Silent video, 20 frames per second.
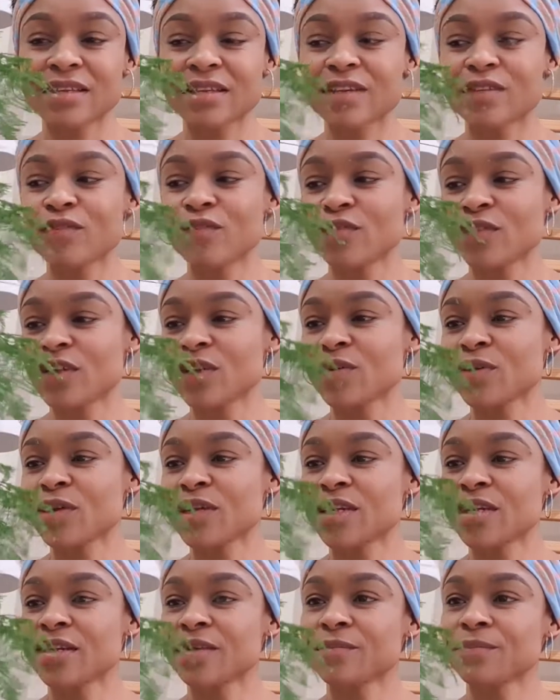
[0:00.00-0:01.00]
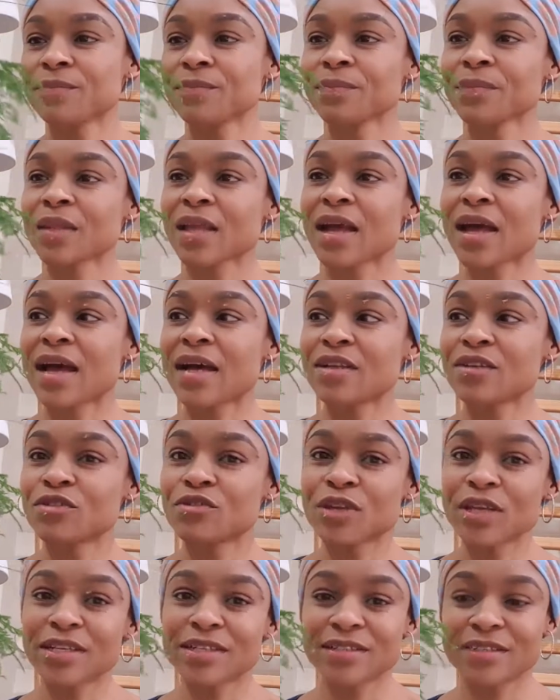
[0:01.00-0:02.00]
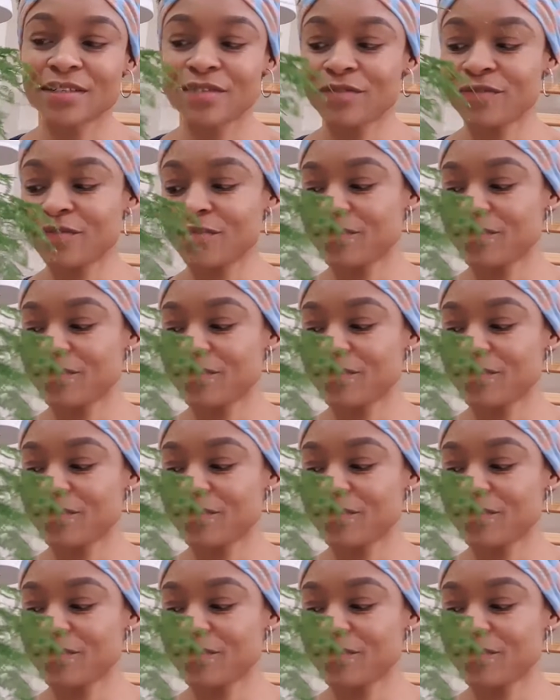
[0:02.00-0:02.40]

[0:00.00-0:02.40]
it very attractive.